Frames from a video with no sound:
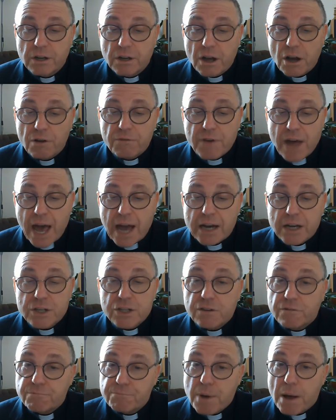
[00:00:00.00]
of acts
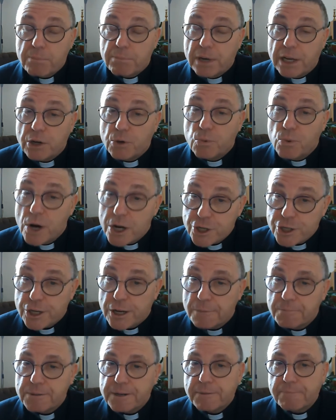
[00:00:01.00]
of public
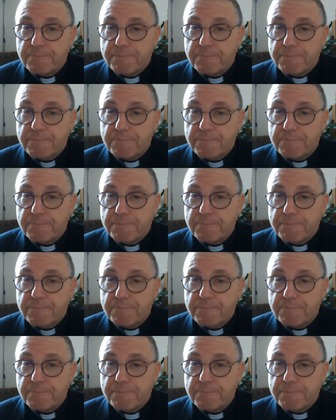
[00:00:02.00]
worship.